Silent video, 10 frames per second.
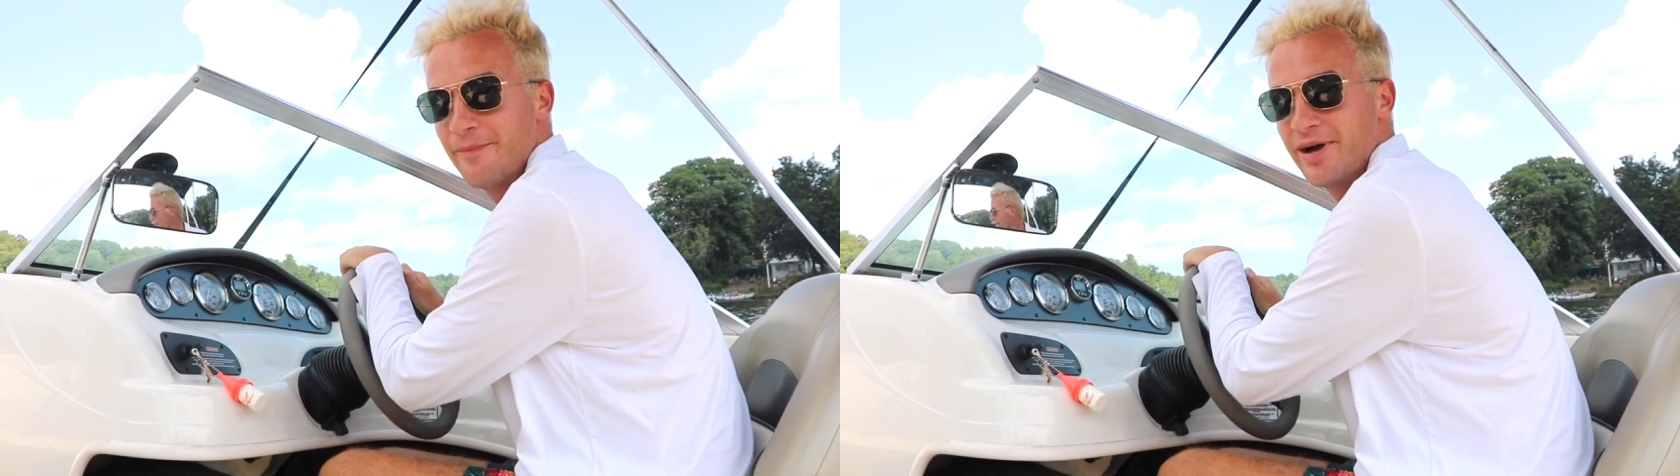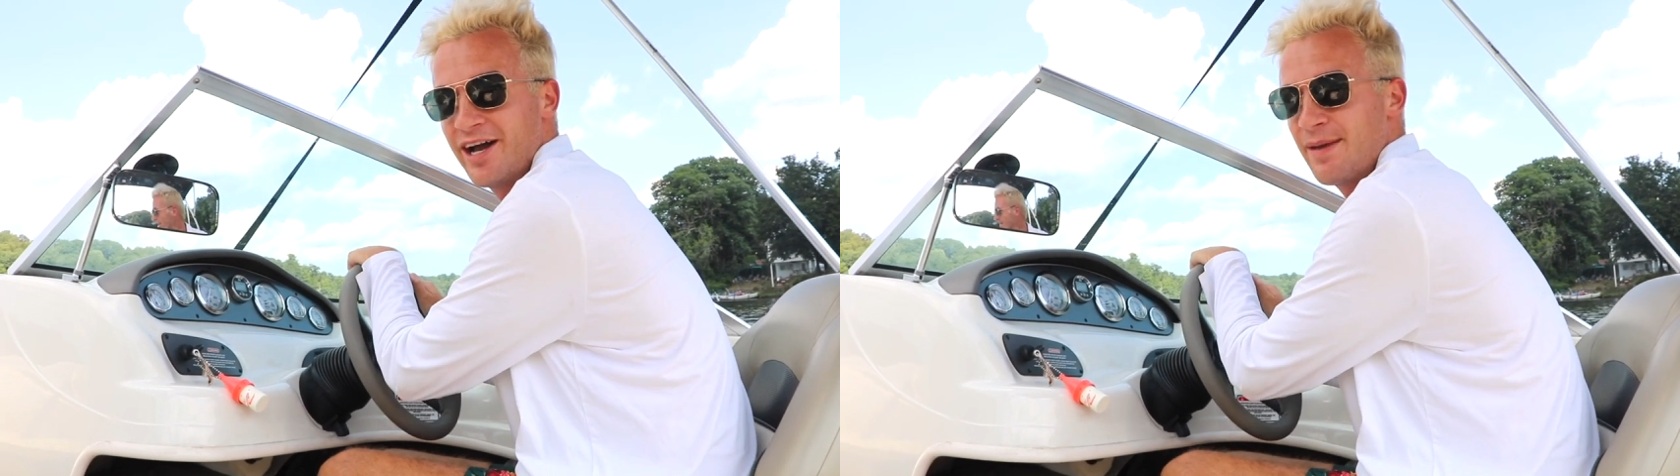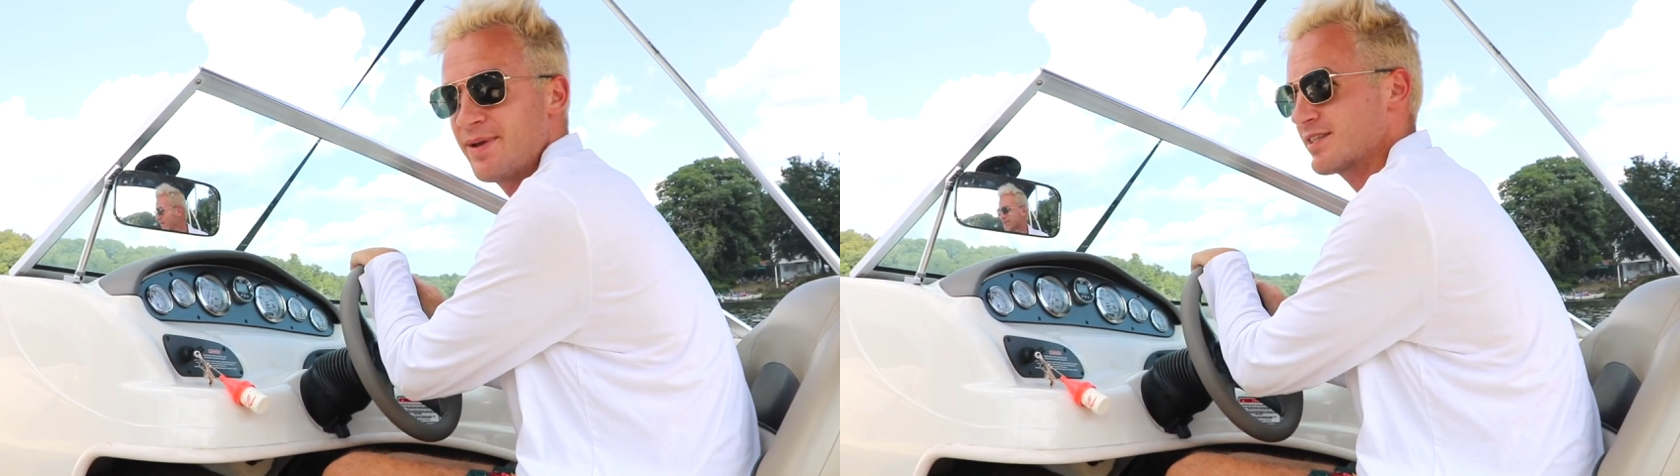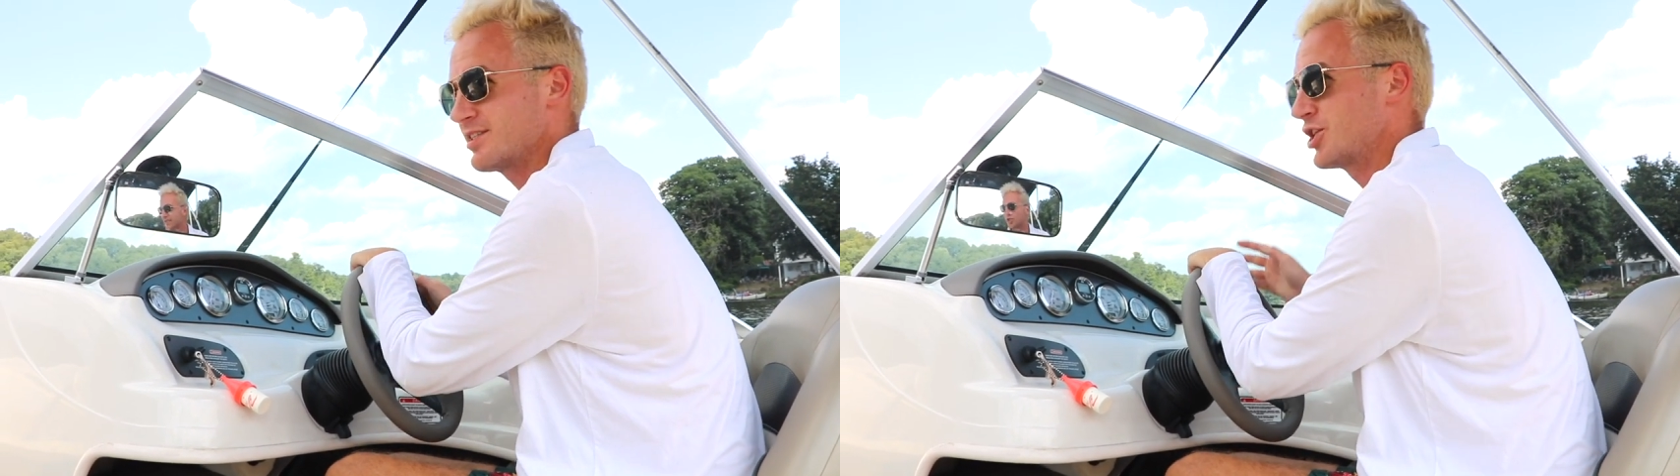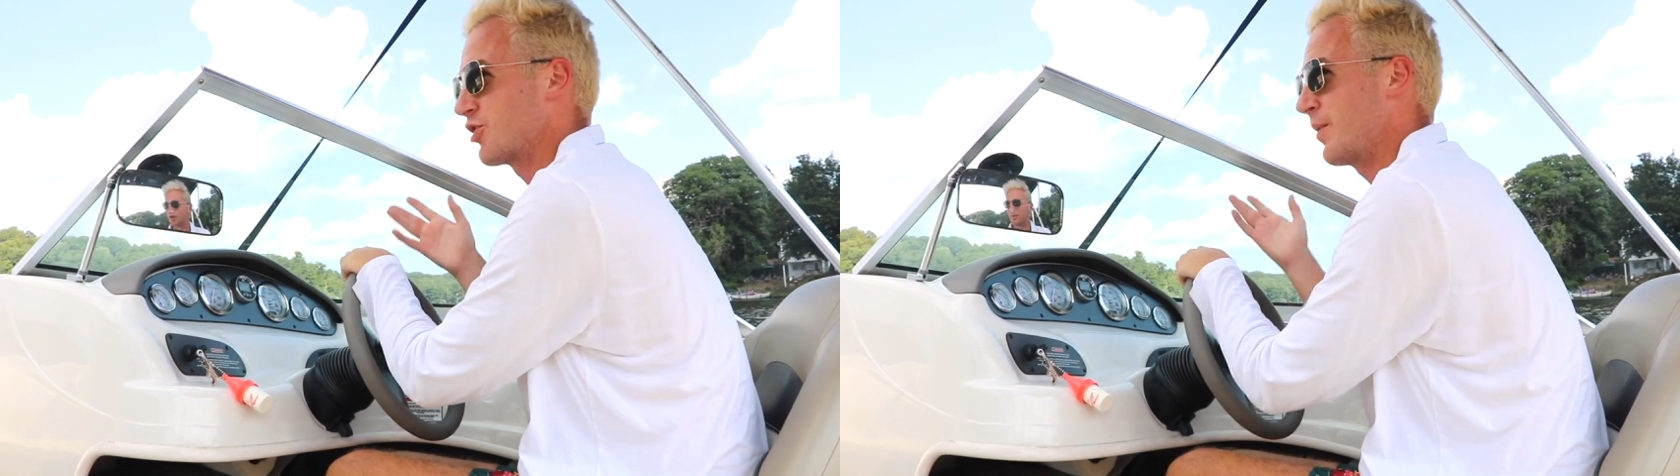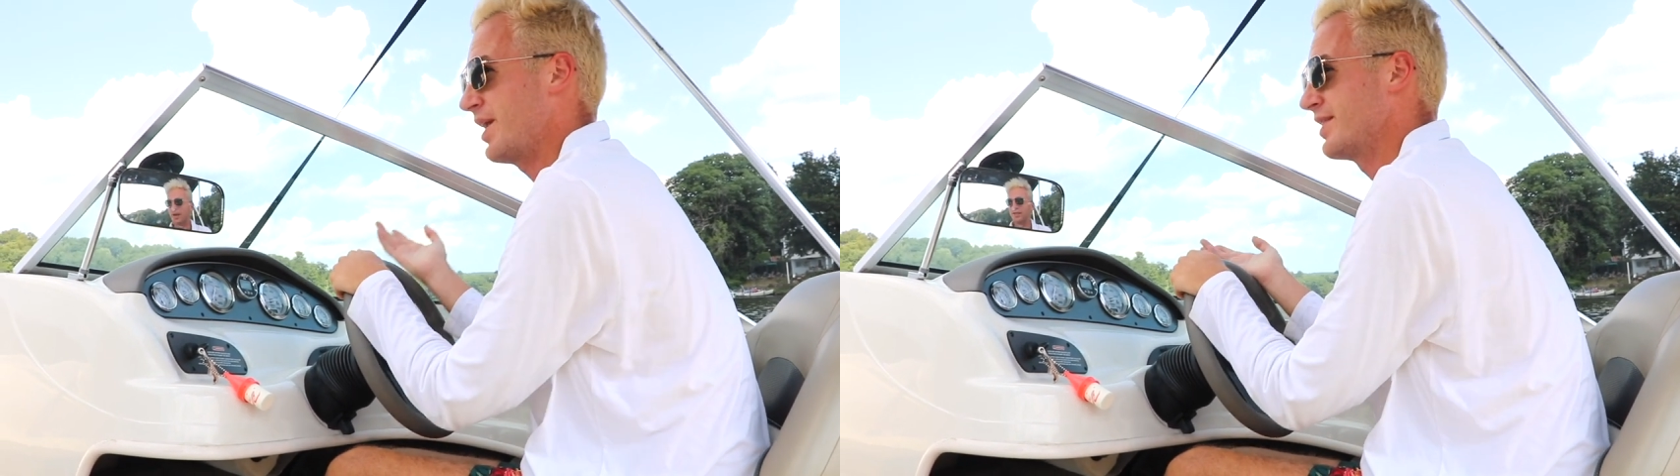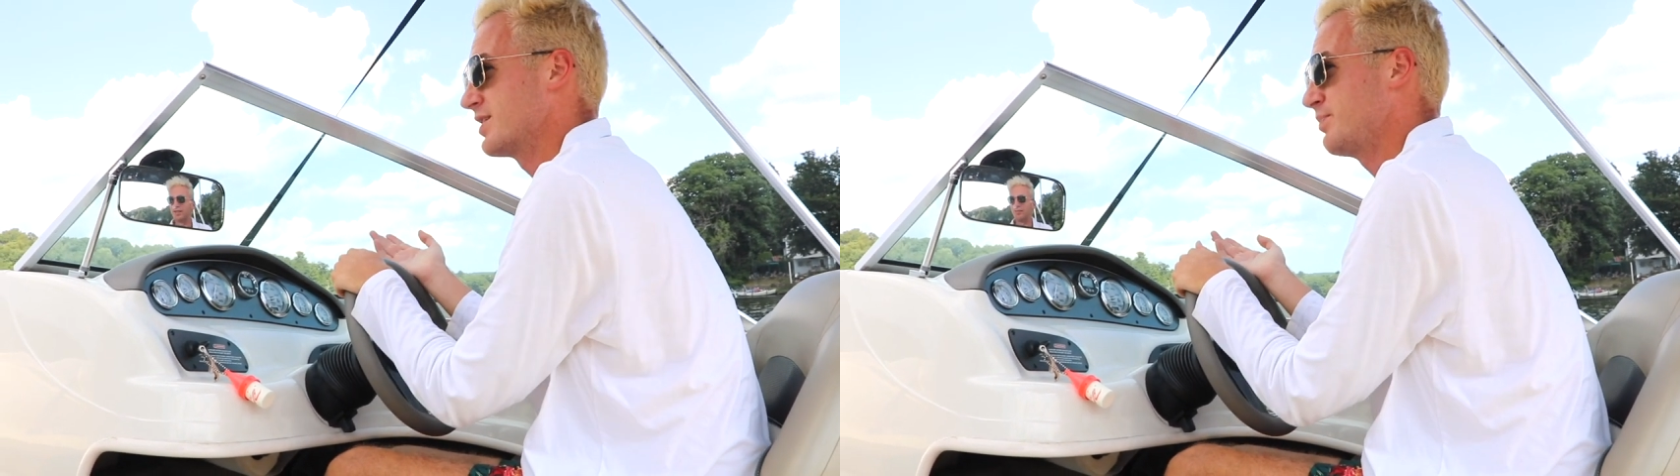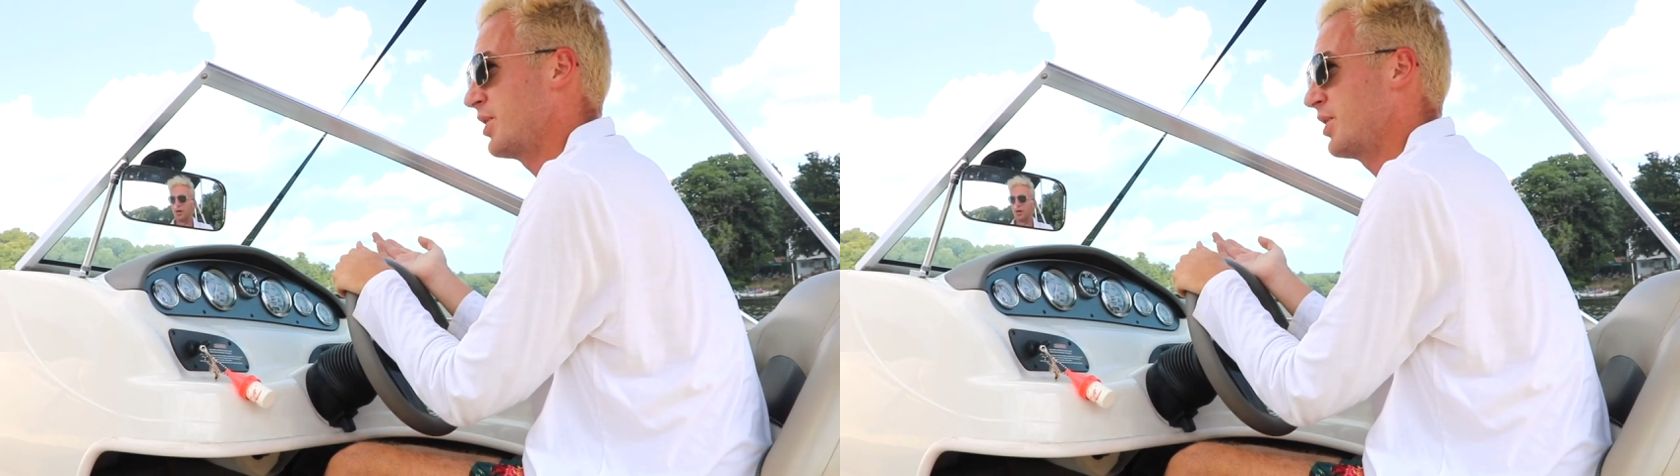but I basically grew up on this